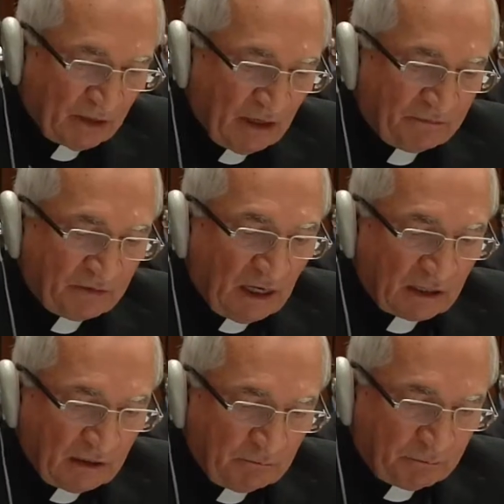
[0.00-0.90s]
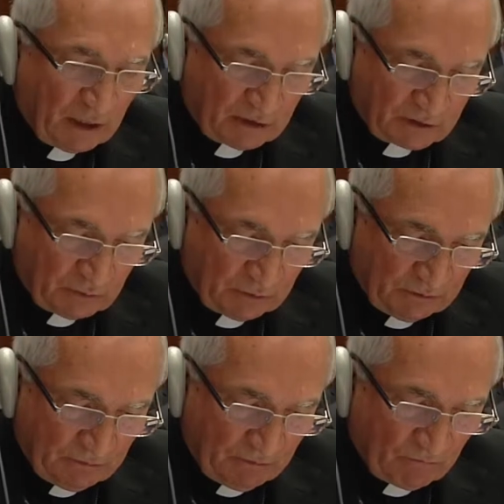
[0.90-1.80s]
if not impossible.
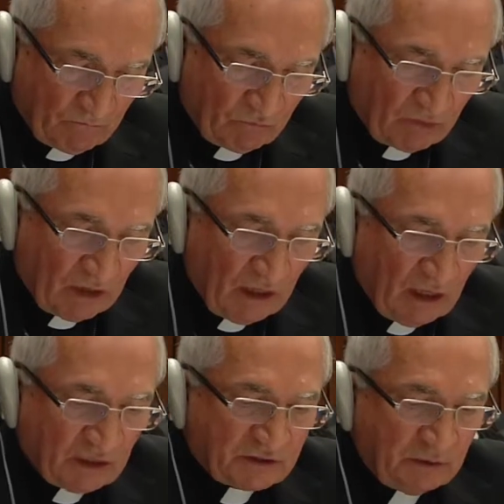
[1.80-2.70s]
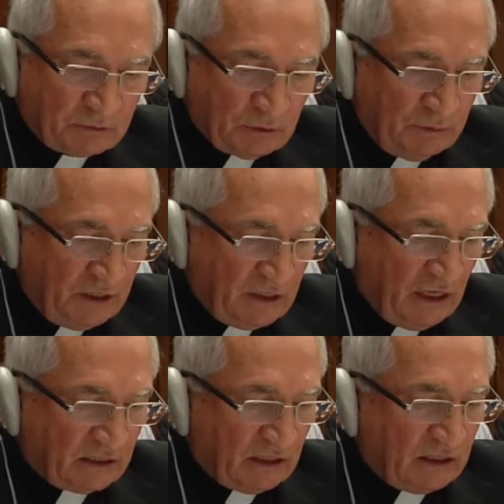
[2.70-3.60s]
It seems to me
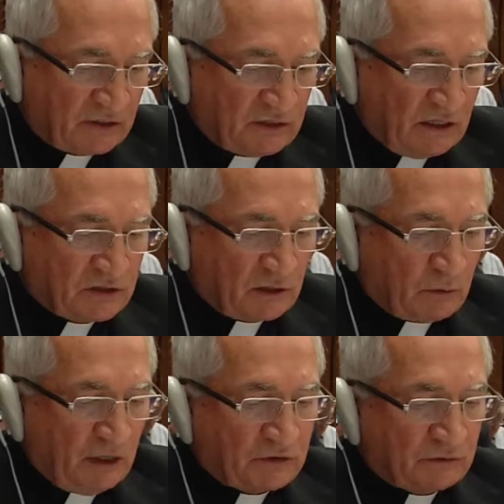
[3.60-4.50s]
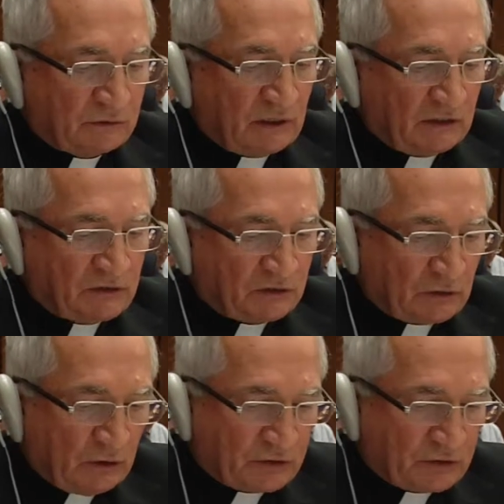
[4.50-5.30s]
that an essential question touches all